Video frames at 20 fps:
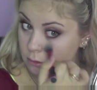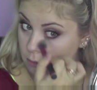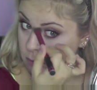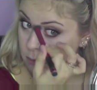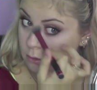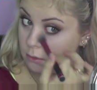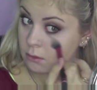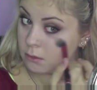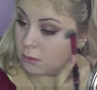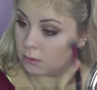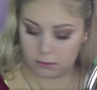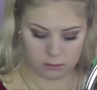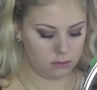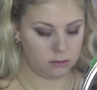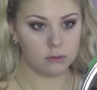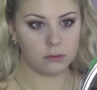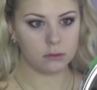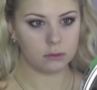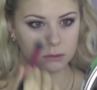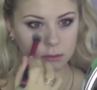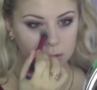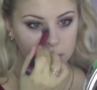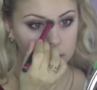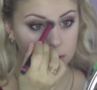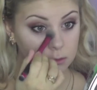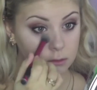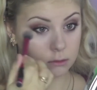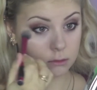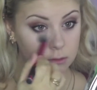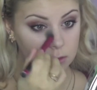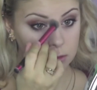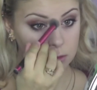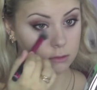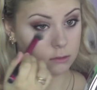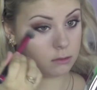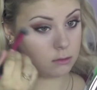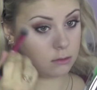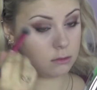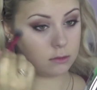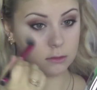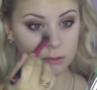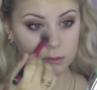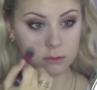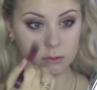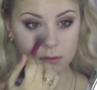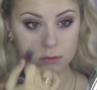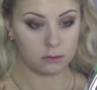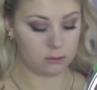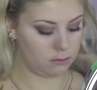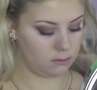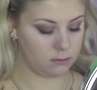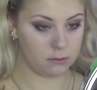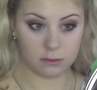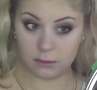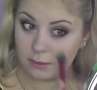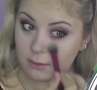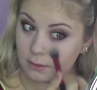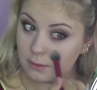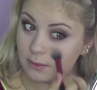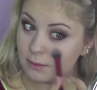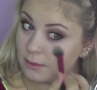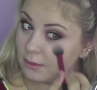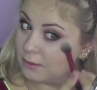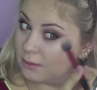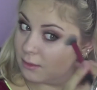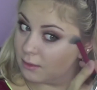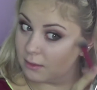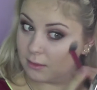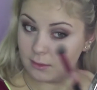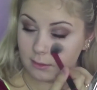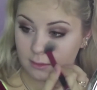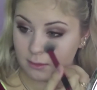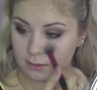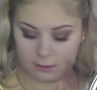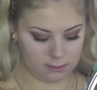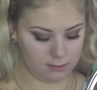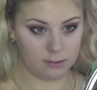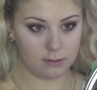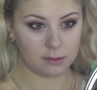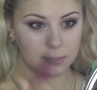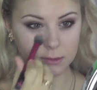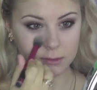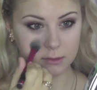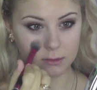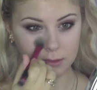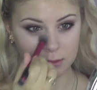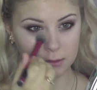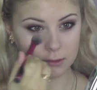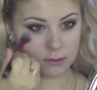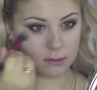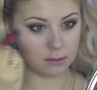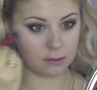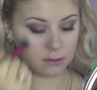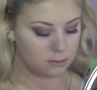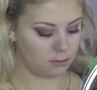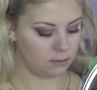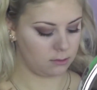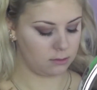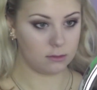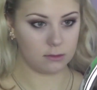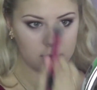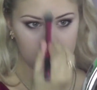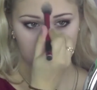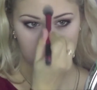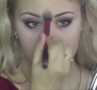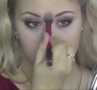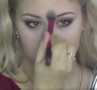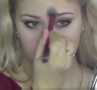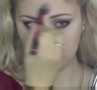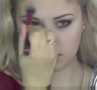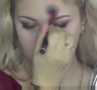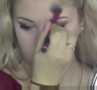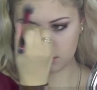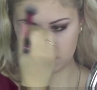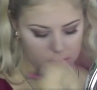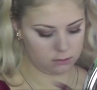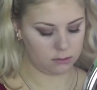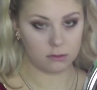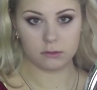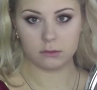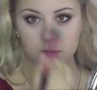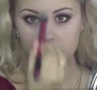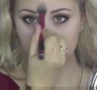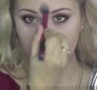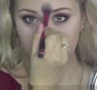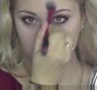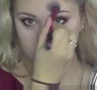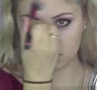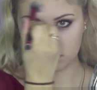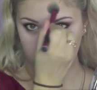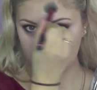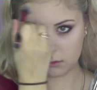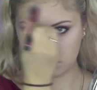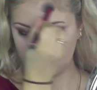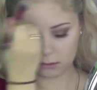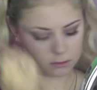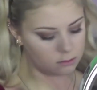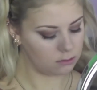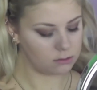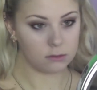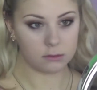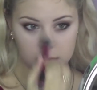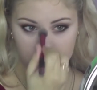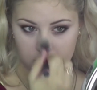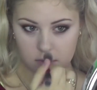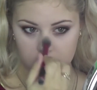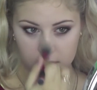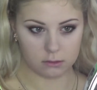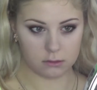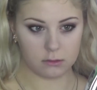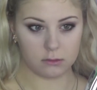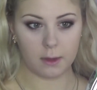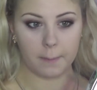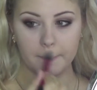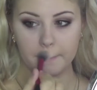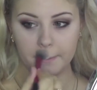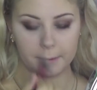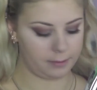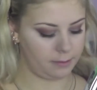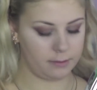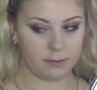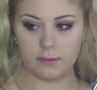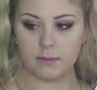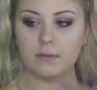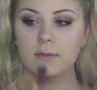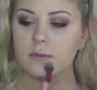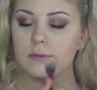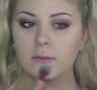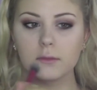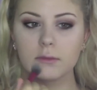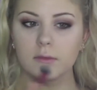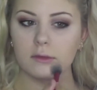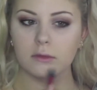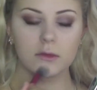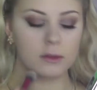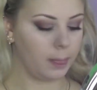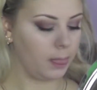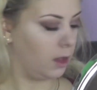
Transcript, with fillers: which is a shaping powder, which is so beautiful, brightening, and I love it. One of my favorite, favorite, favorite setting powders.